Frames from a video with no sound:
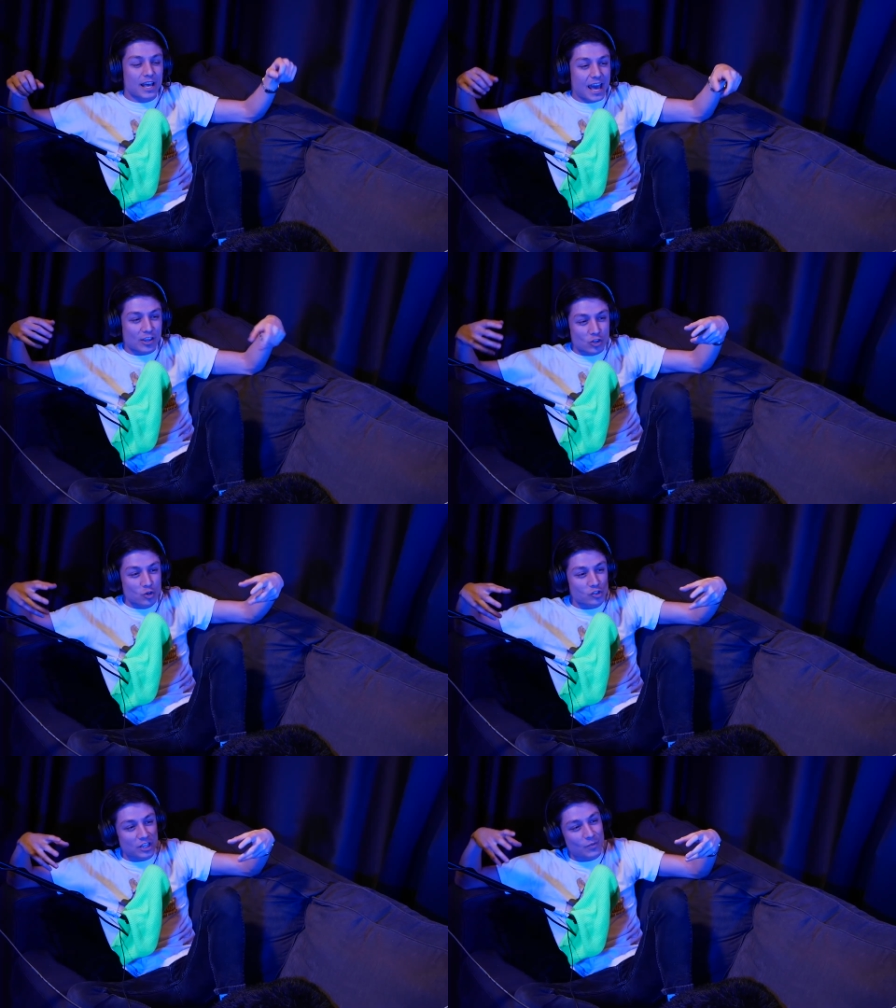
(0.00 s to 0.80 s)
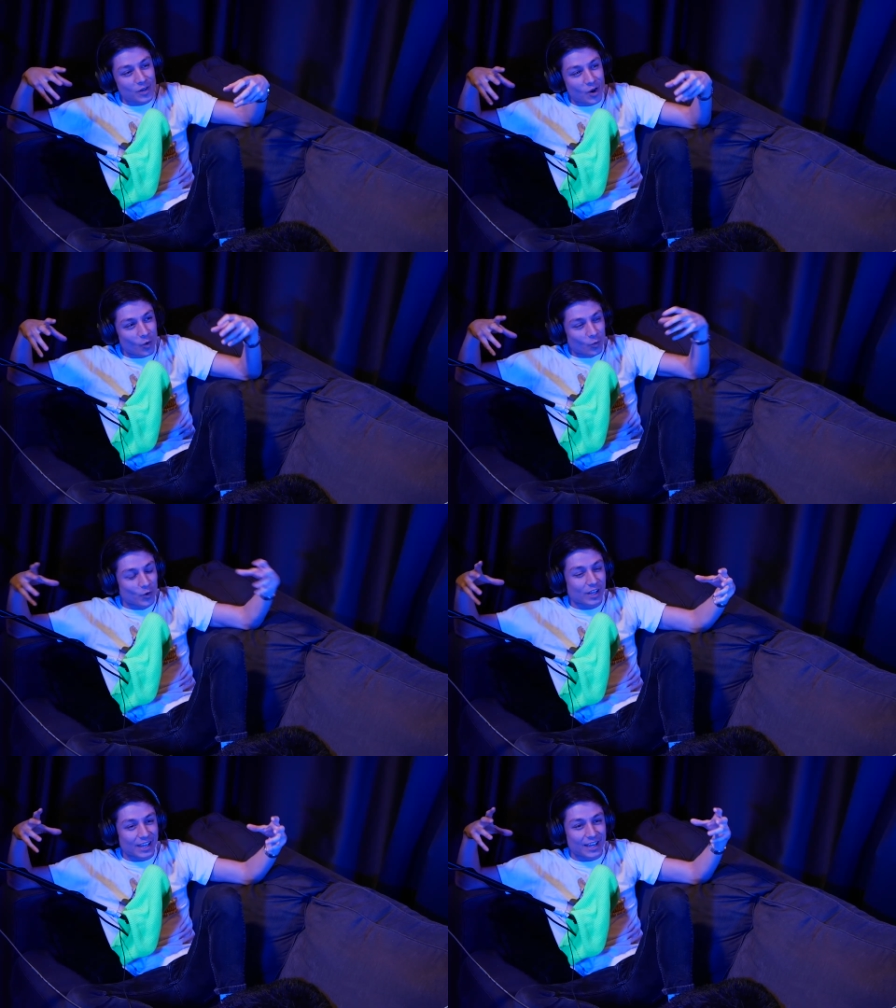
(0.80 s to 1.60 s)
And usually we don't
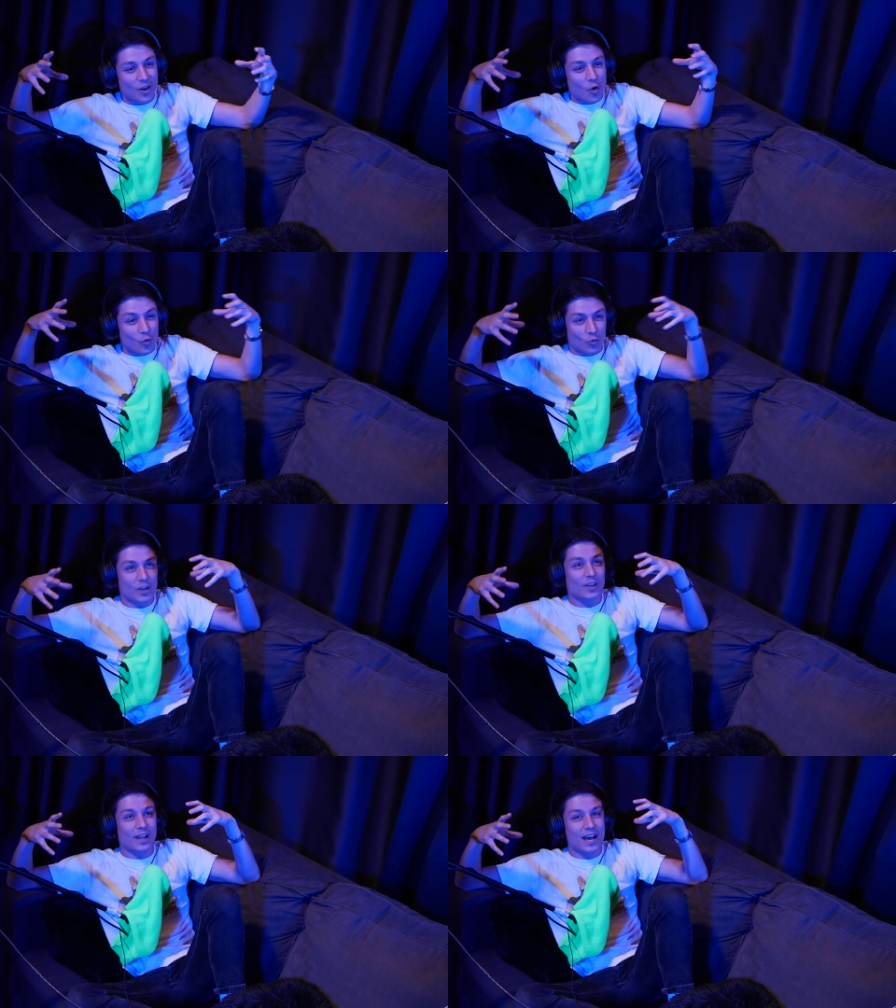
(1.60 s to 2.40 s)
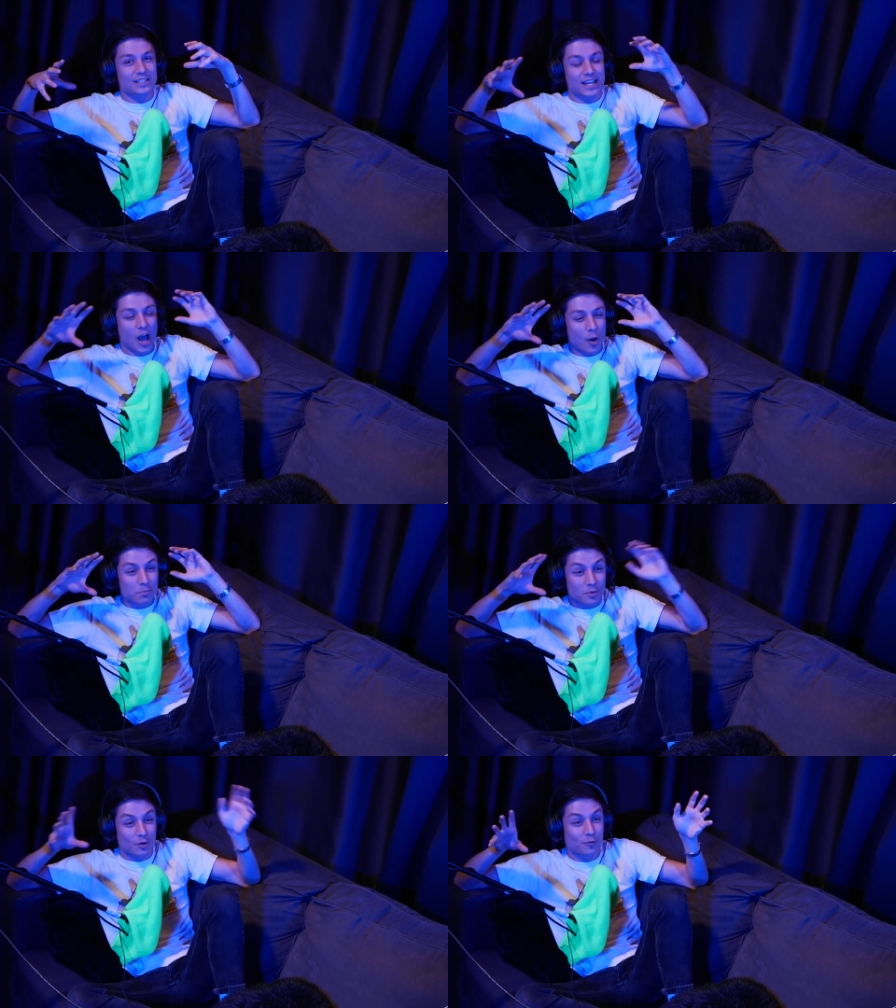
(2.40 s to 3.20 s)
really realize how
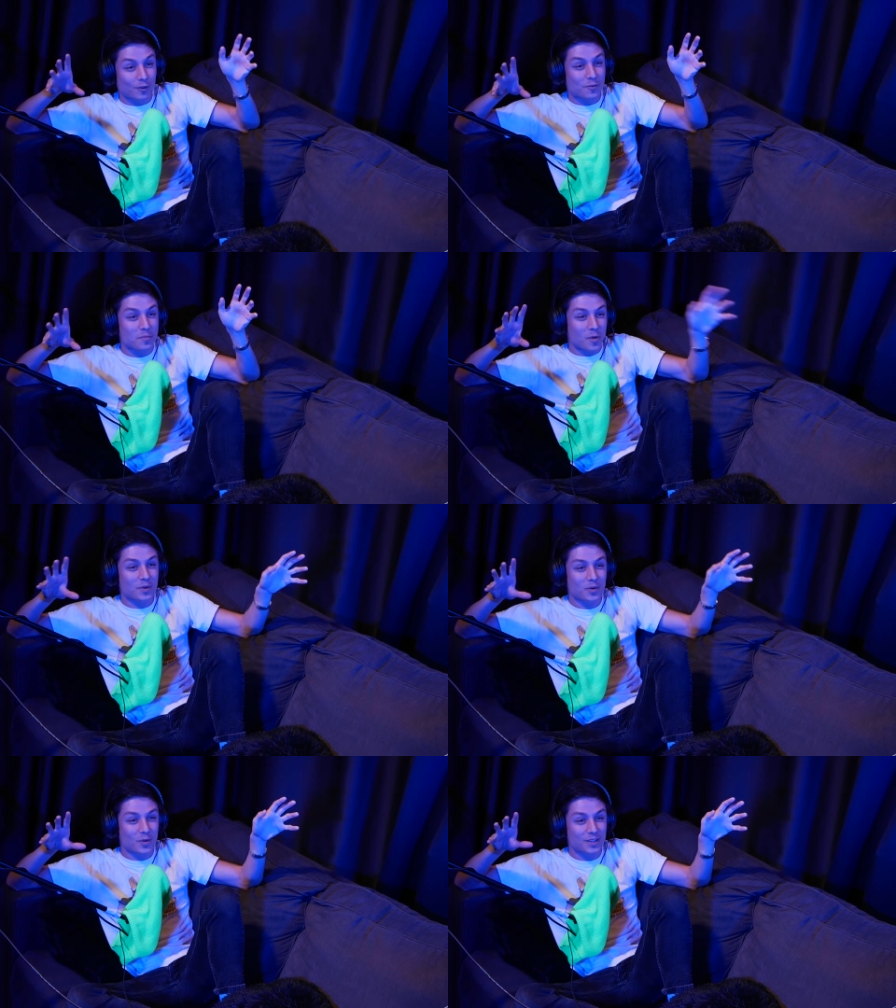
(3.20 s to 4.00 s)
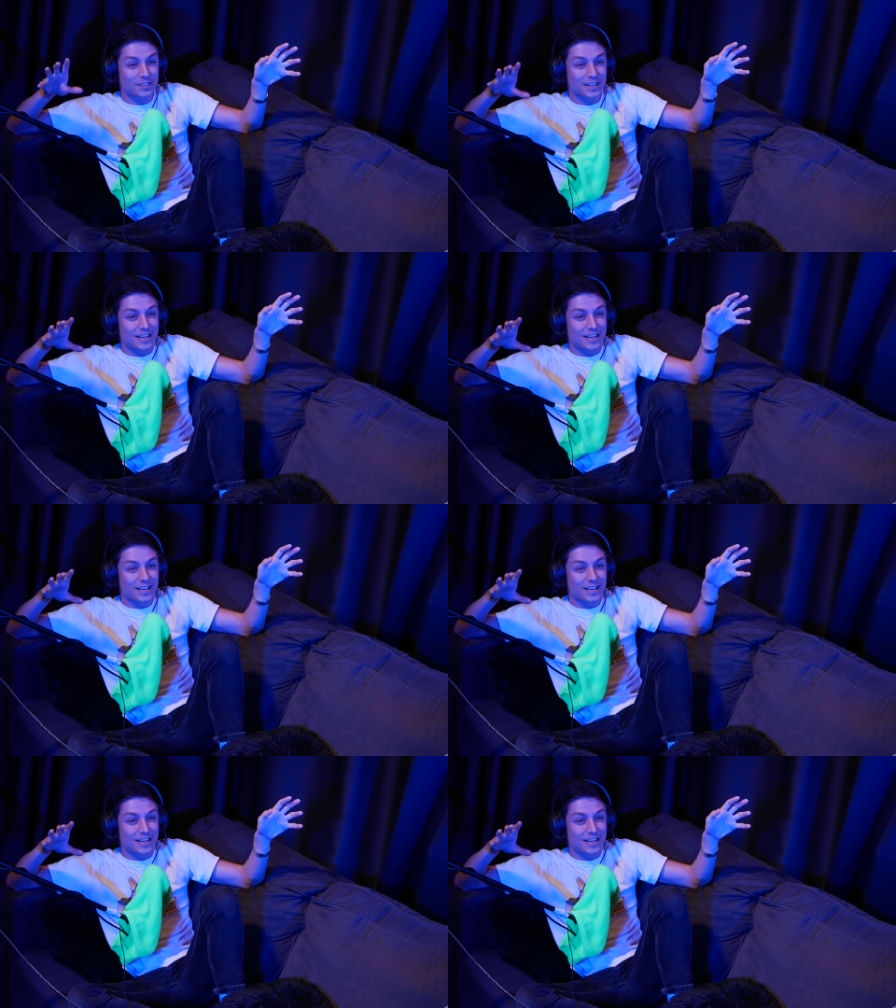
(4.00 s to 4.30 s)
beautiful of a moment it was